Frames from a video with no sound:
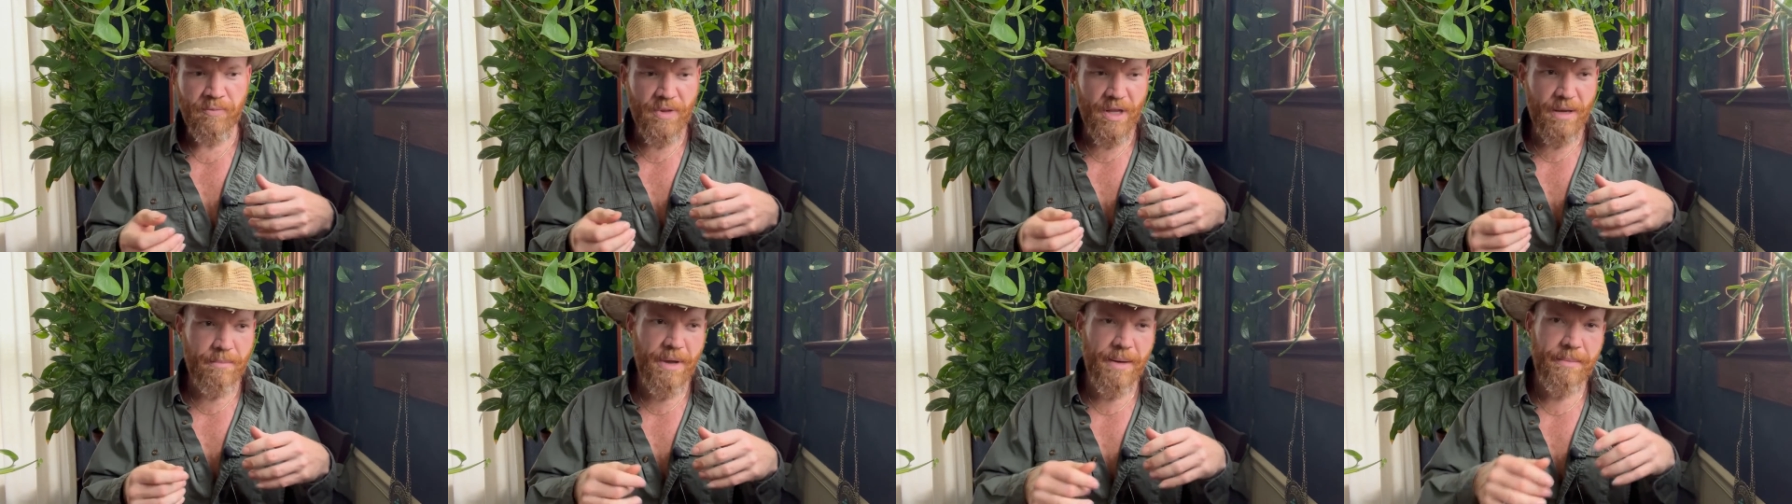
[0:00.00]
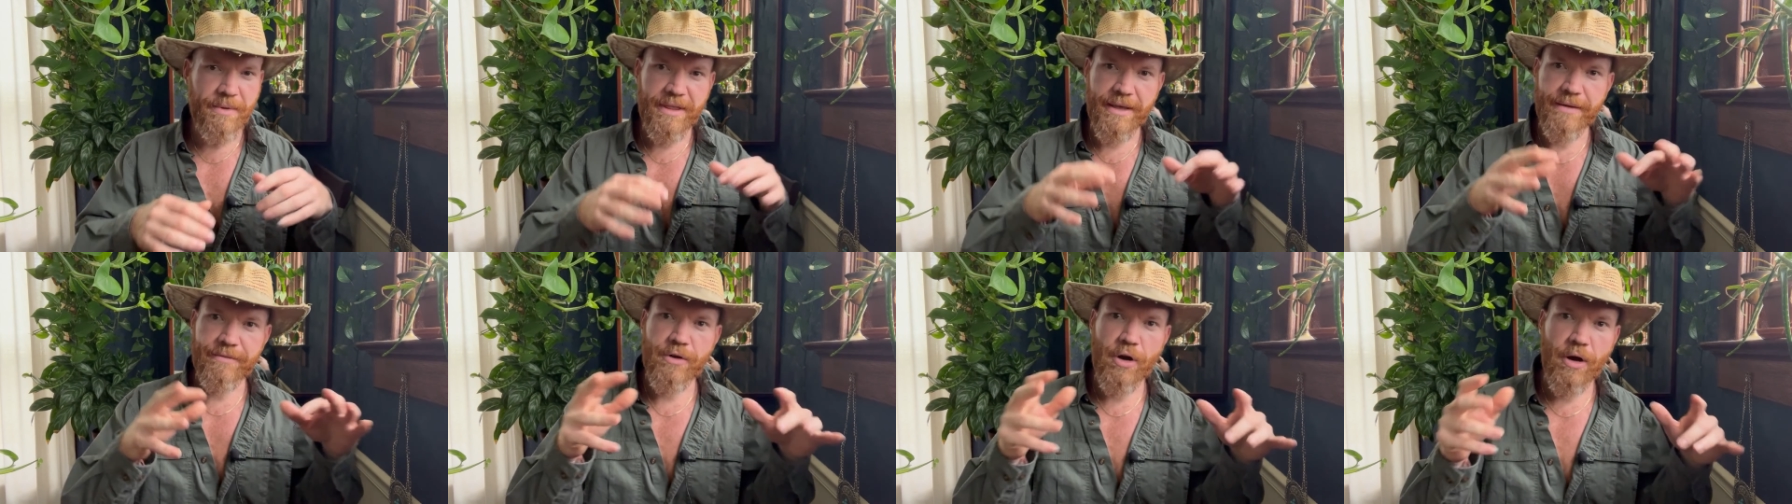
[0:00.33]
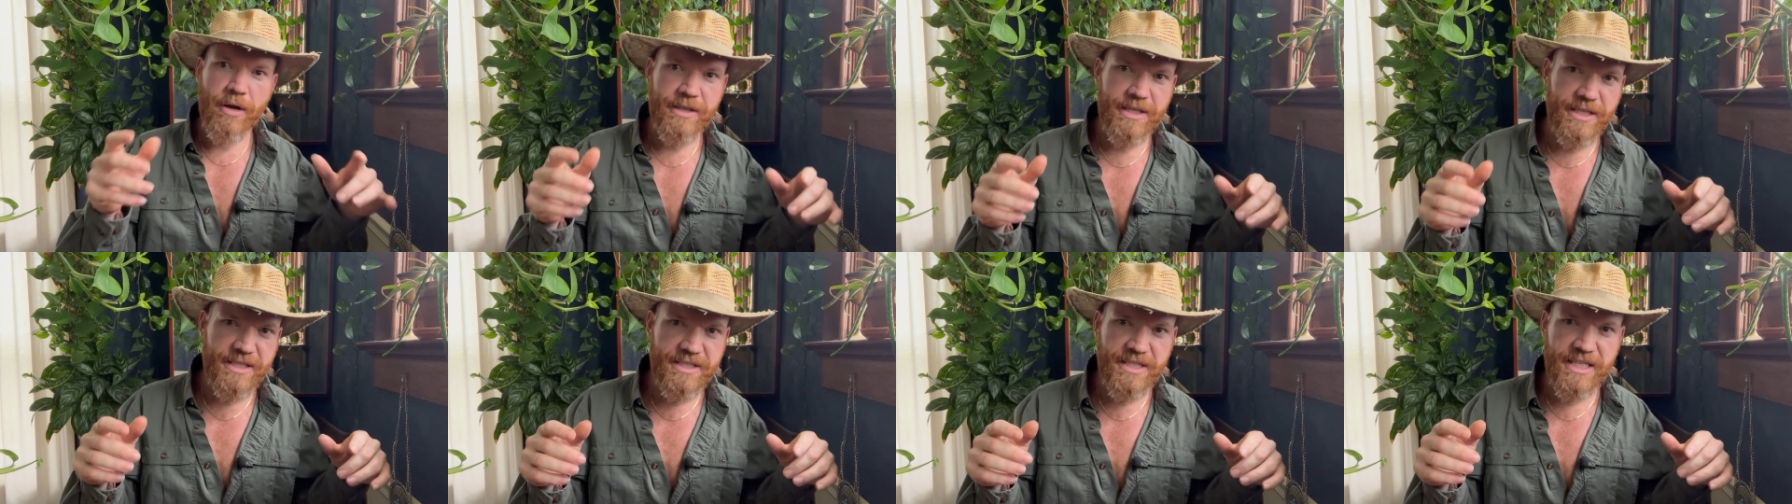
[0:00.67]
maybe they've
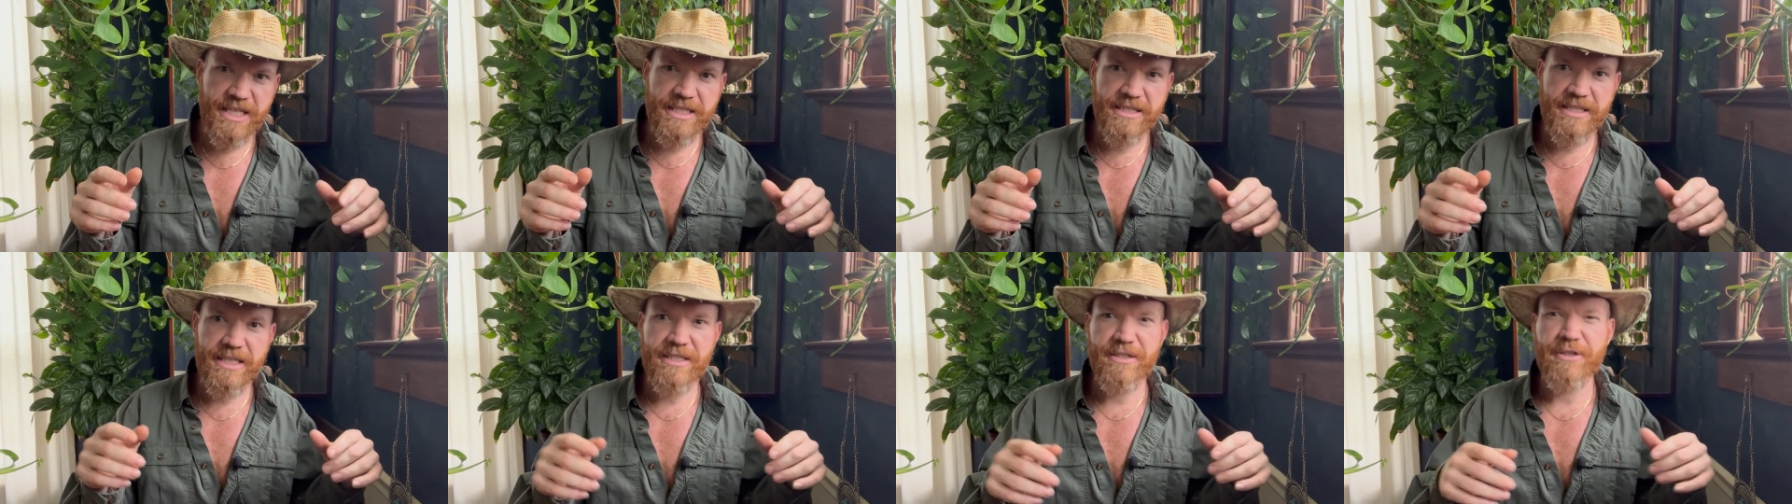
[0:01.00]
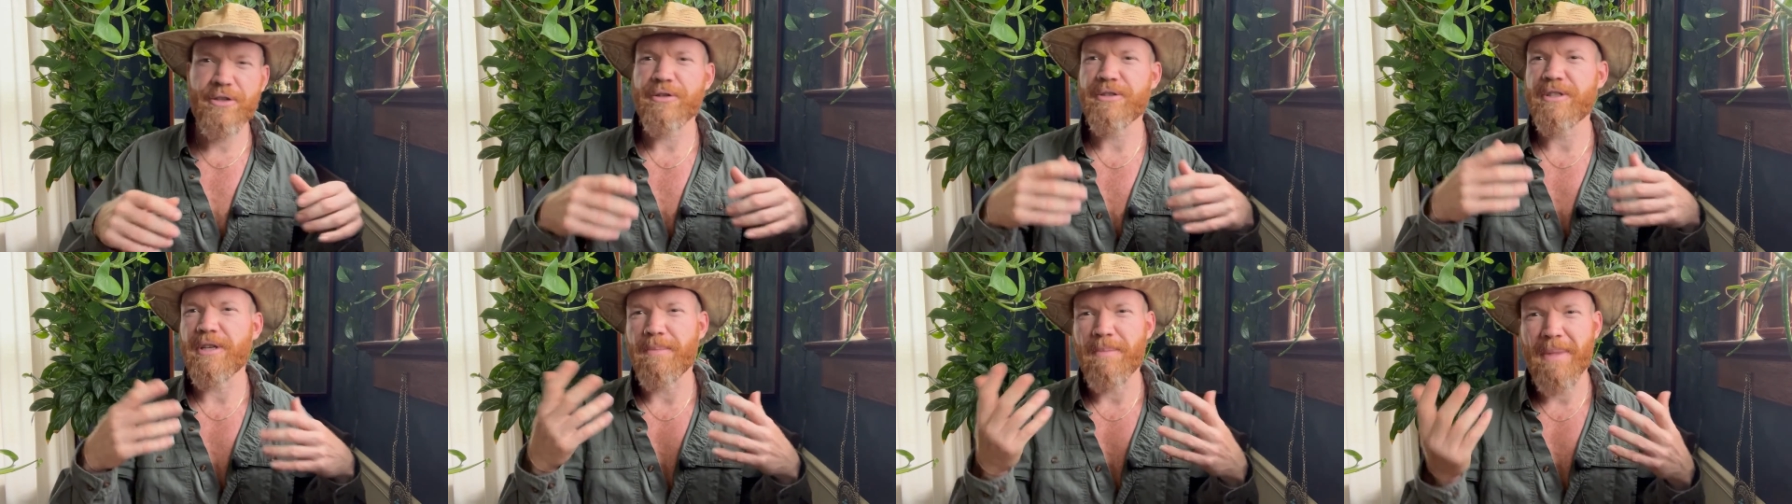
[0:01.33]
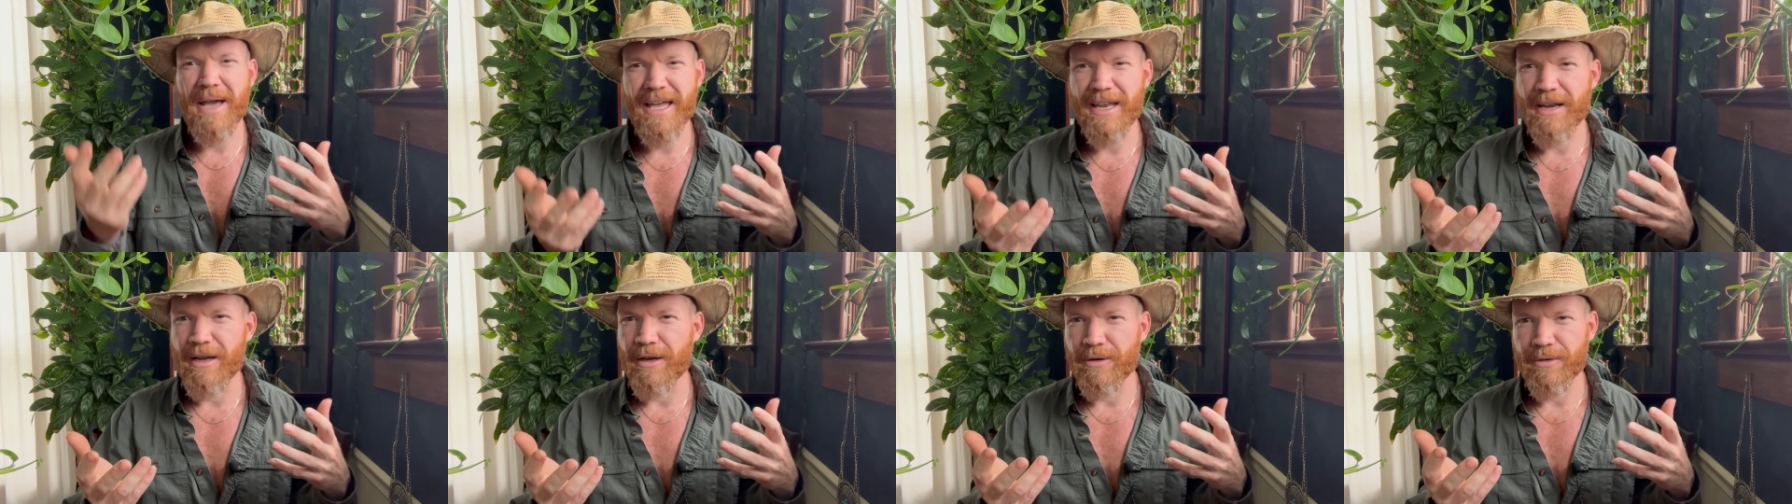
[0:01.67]
caught diseases, your
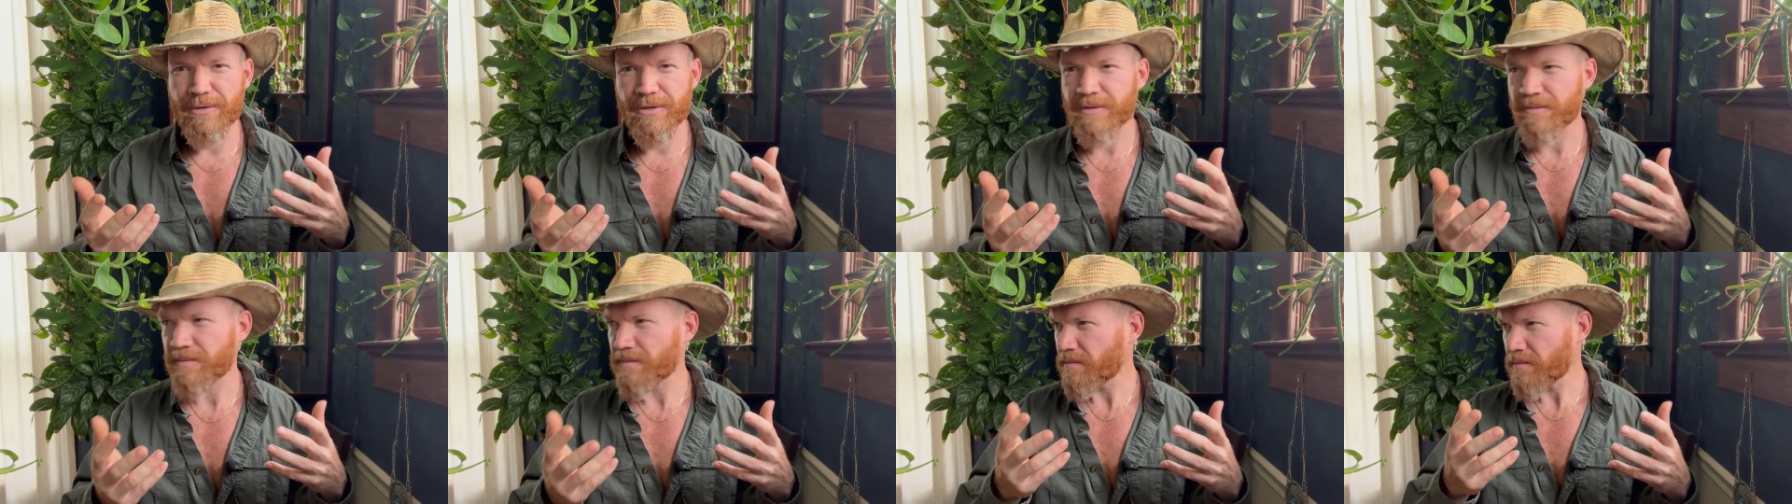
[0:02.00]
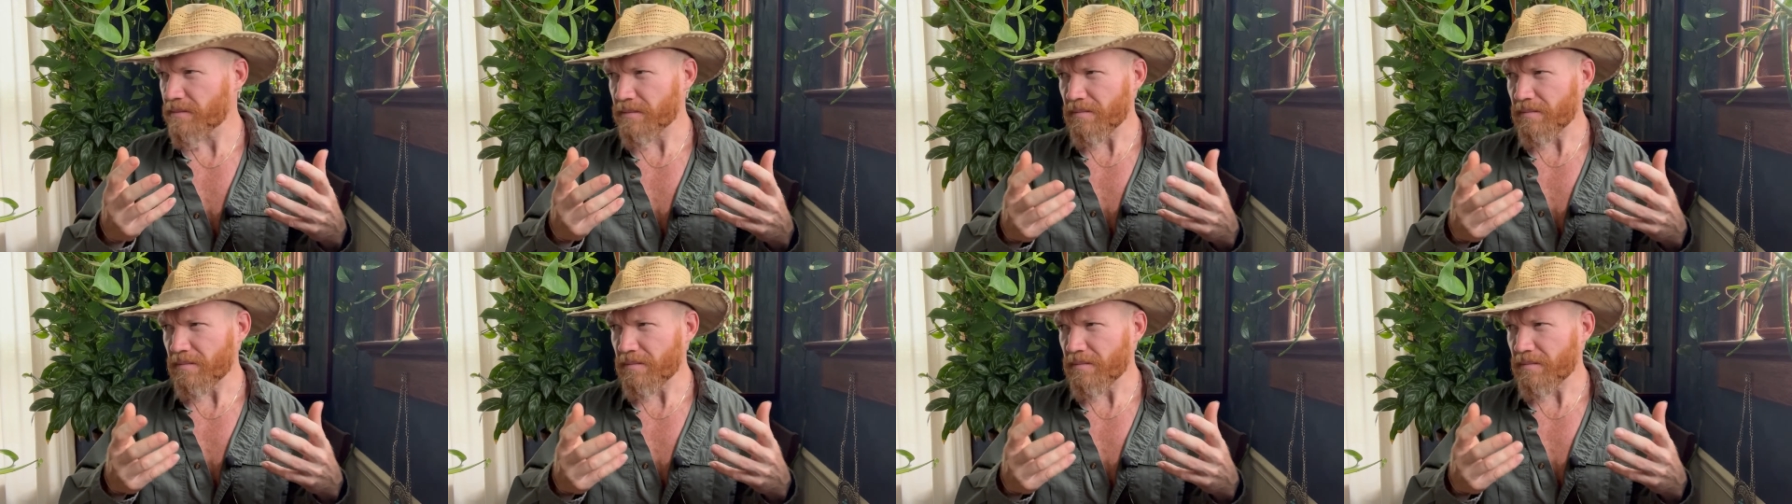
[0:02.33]
tomatoes